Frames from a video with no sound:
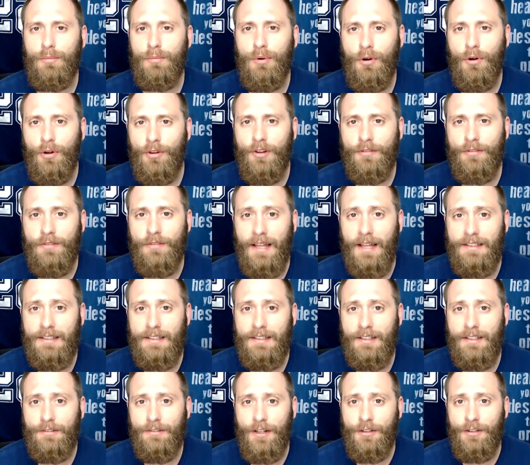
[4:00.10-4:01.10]
the flat
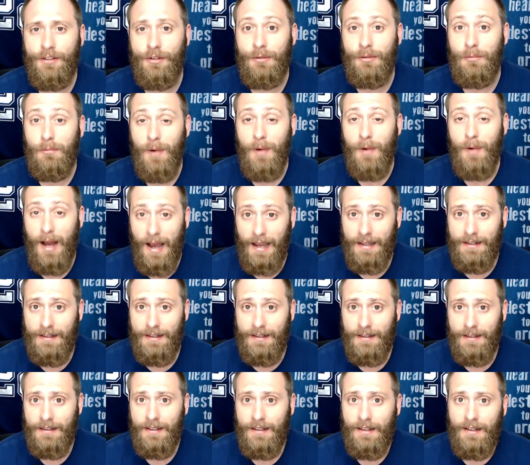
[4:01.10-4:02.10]
defender wide,
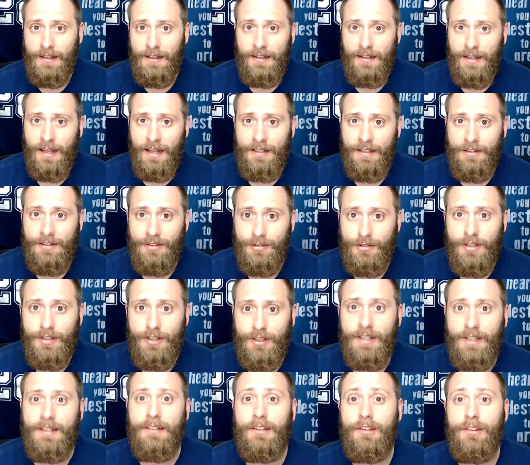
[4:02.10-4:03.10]
and you
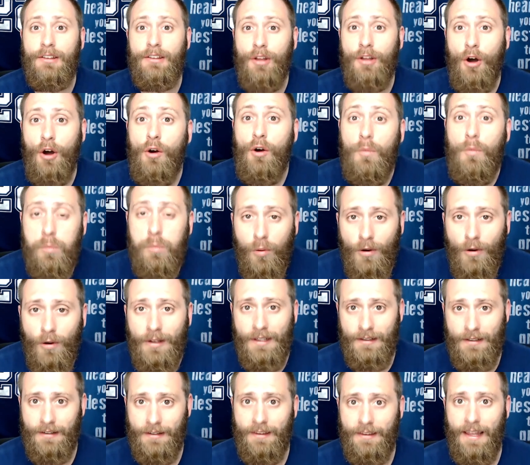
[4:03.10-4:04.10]
can low point
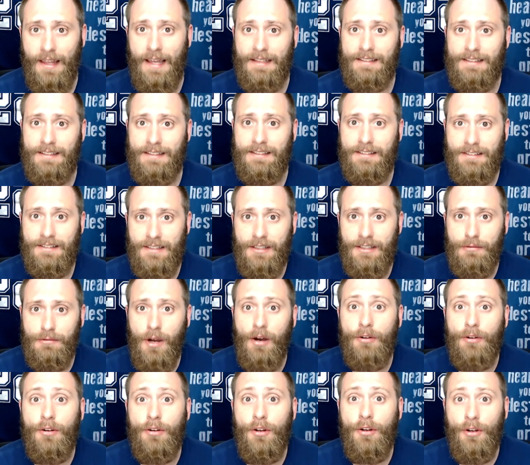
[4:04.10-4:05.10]
that C route
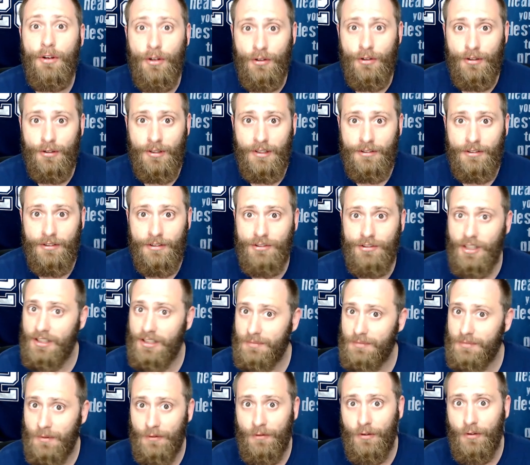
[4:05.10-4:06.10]
early, just
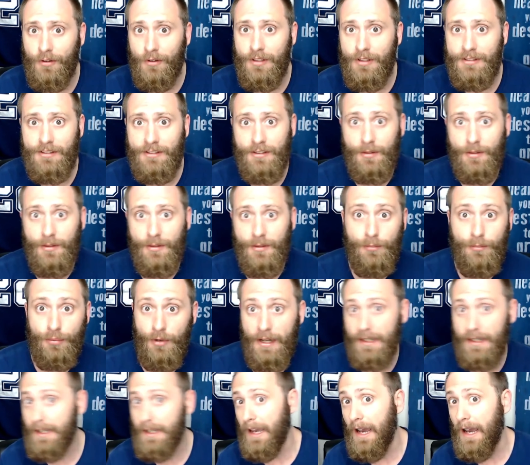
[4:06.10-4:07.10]
before he's going to break
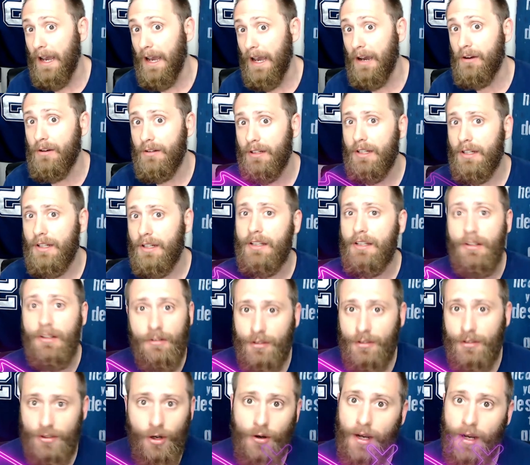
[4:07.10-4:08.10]
out. You would
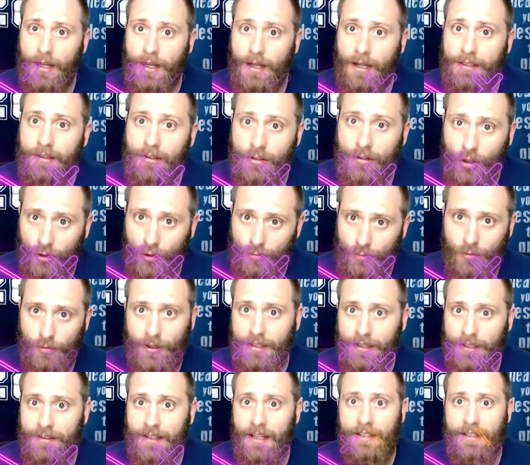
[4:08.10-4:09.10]
go ahead and low point
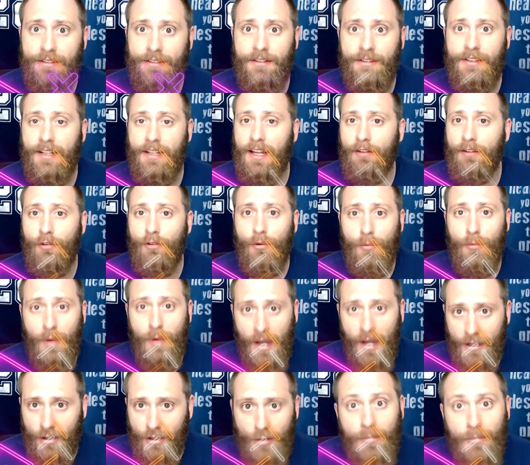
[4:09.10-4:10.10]
that, and you're going to have a wide
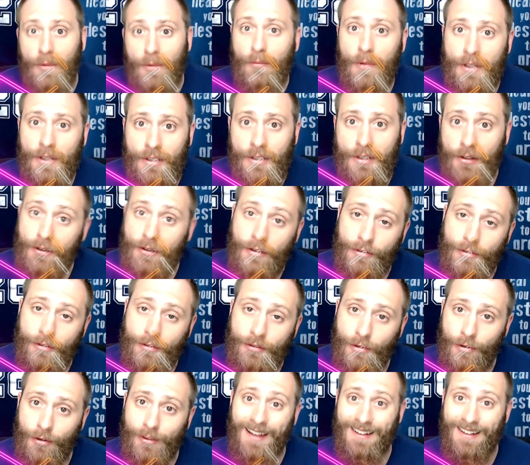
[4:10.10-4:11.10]
open window to throw
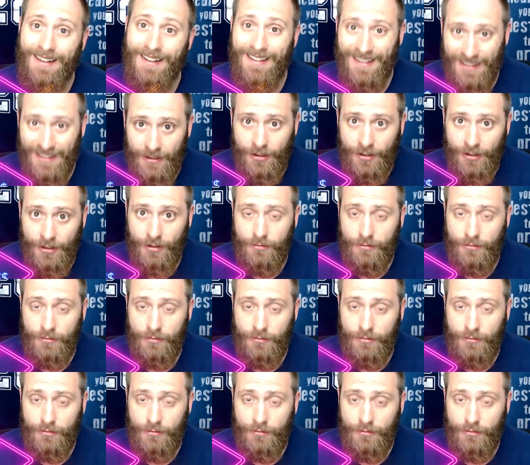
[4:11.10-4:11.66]
that into.